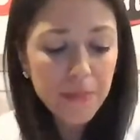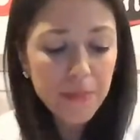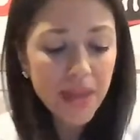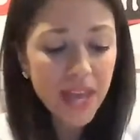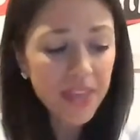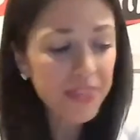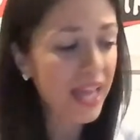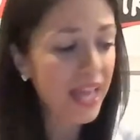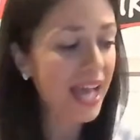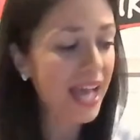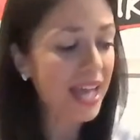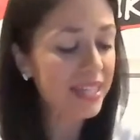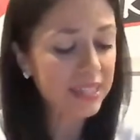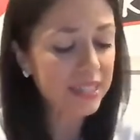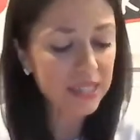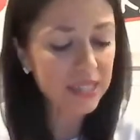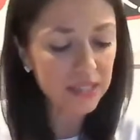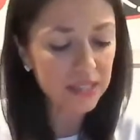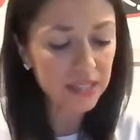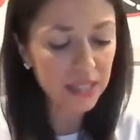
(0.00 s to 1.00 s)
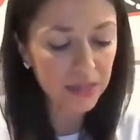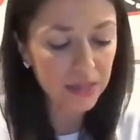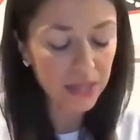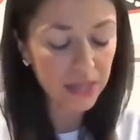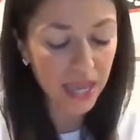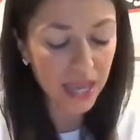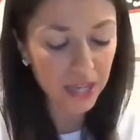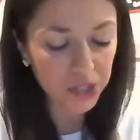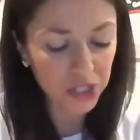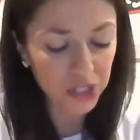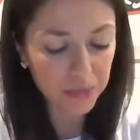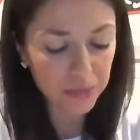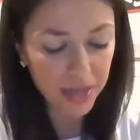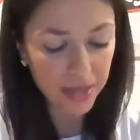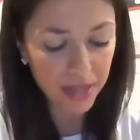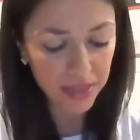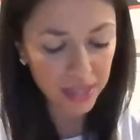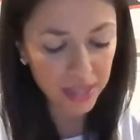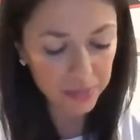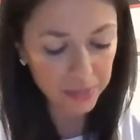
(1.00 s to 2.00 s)
Beth asks, and actually
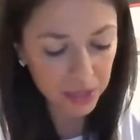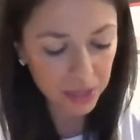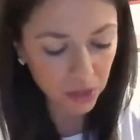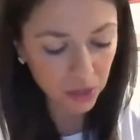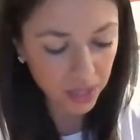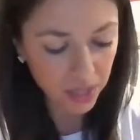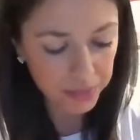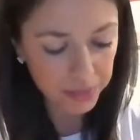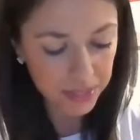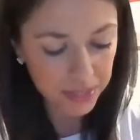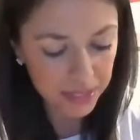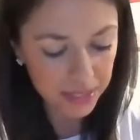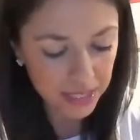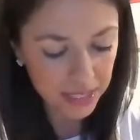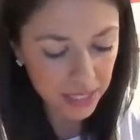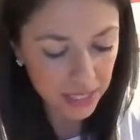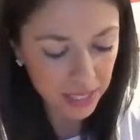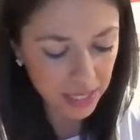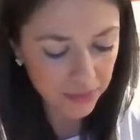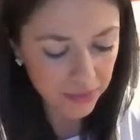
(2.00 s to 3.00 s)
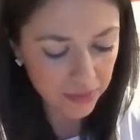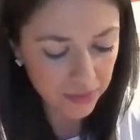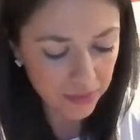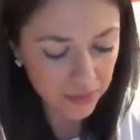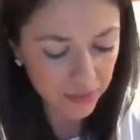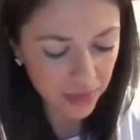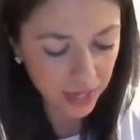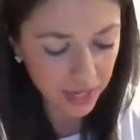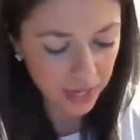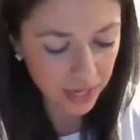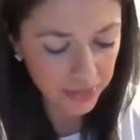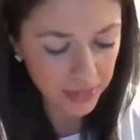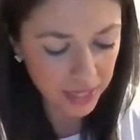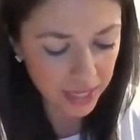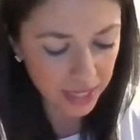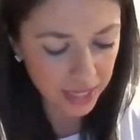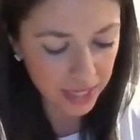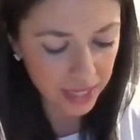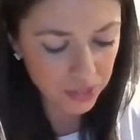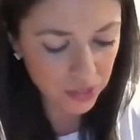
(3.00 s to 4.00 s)
Beth, let me look up to see if I got the
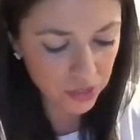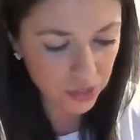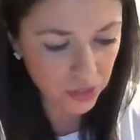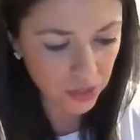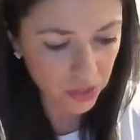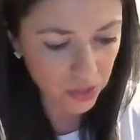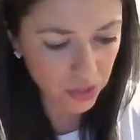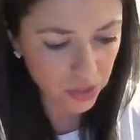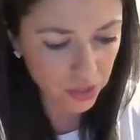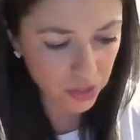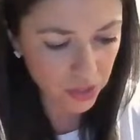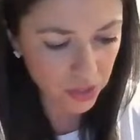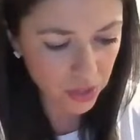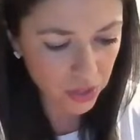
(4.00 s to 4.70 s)
answer